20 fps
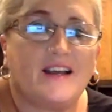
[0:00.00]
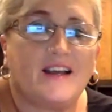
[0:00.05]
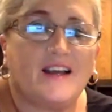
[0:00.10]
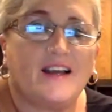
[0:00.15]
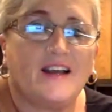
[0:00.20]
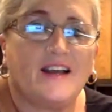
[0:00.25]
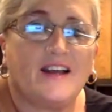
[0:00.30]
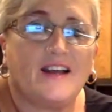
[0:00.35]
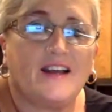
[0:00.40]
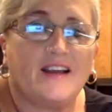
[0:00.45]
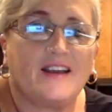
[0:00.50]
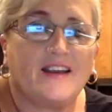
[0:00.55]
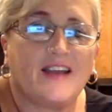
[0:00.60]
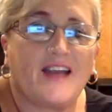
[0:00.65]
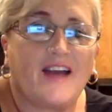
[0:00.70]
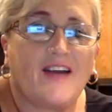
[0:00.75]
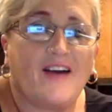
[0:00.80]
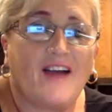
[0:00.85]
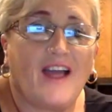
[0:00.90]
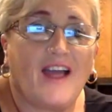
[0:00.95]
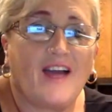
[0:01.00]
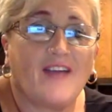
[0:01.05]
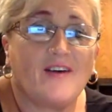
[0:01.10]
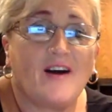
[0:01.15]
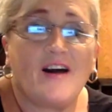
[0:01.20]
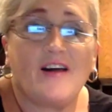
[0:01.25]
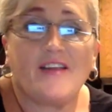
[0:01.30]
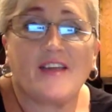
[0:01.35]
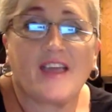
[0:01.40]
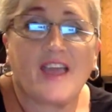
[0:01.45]
And now I have
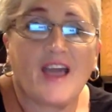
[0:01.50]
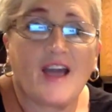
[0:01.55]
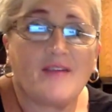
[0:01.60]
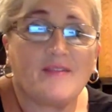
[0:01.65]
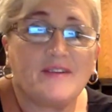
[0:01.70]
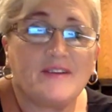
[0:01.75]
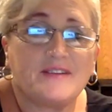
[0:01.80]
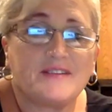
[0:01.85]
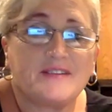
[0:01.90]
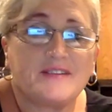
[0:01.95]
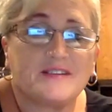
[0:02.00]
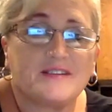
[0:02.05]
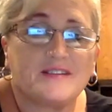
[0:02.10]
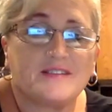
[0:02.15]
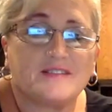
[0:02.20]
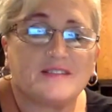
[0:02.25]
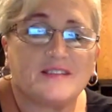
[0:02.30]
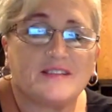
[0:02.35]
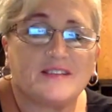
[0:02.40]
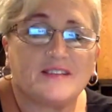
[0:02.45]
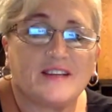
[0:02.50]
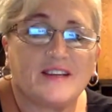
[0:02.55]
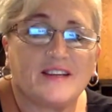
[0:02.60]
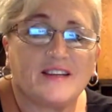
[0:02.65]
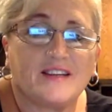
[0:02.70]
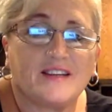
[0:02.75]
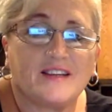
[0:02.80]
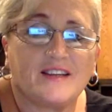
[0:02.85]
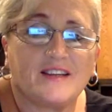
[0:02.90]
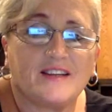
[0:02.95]
all the cabinets in the world I
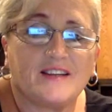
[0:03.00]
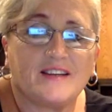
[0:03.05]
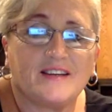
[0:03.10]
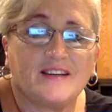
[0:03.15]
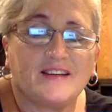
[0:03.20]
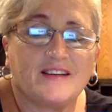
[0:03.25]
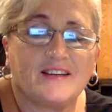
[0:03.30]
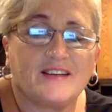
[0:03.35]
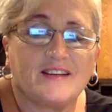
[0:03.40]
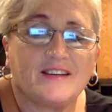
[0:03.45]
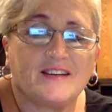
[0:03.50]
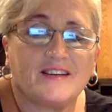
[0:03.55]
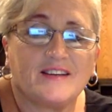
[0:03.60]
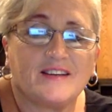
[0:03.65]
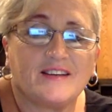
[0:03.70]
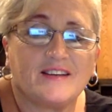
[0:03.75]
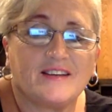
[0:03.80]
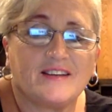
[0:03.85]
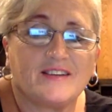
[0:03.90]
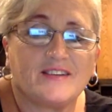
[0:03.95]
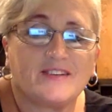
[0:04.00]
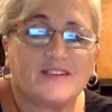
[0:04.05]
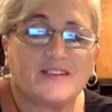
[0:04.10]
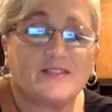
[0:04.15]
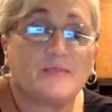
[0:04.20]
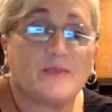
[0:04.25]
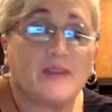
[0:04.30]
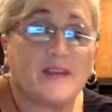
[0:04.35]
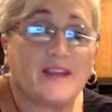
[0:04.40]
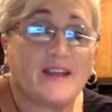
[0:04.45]
need. Too
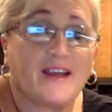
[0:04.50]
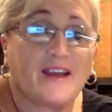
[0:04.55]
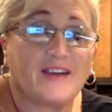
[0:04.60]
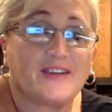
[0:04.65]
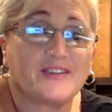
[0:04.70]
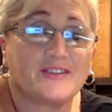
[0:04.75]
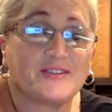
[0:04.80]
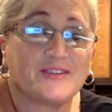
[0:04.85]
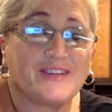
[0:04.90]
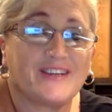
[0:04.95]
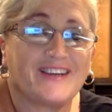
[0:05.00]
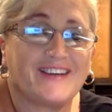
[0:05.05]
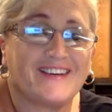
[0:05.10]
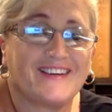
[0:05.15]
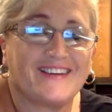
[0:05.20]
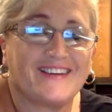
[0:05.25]
many, actually.